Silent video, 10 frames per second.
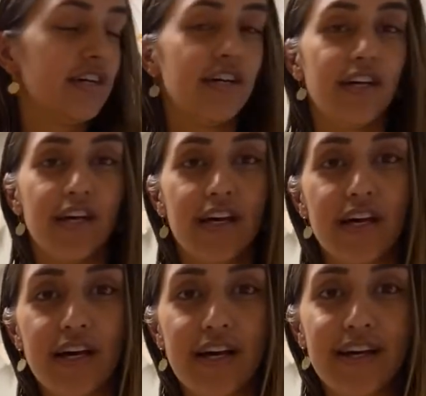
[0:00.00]
Woo!
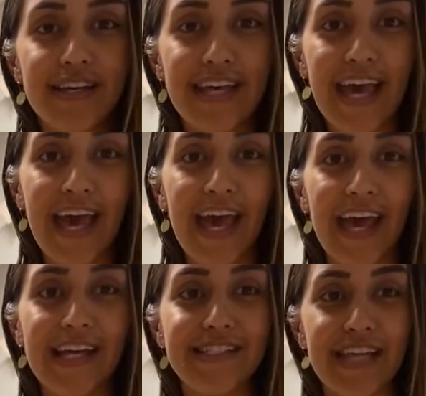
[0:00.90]

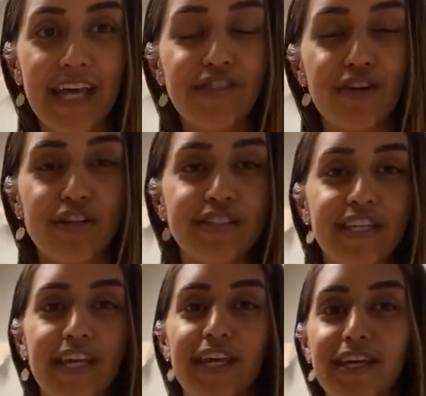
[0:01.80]
Yay! Day
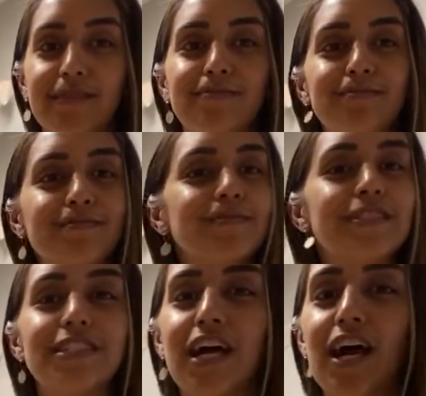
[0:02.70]
13,
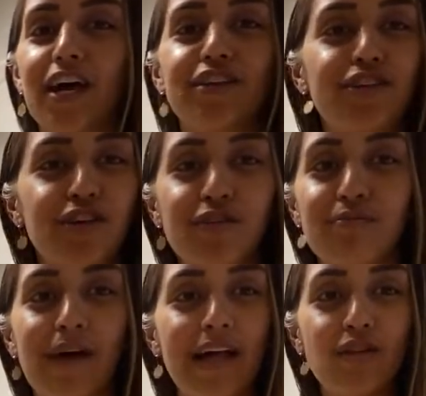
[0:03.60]

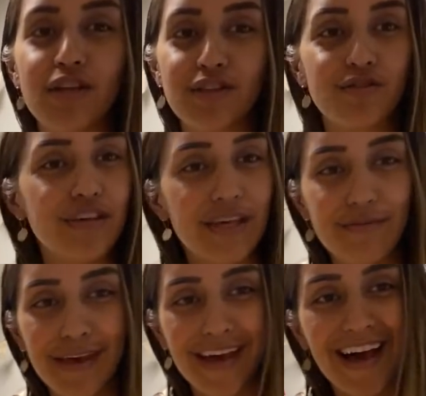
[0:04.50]
acute myeloid
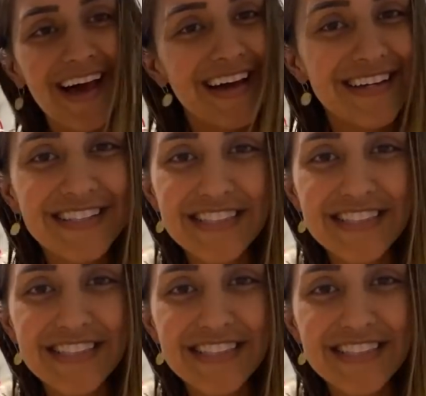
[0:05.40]
leukemia,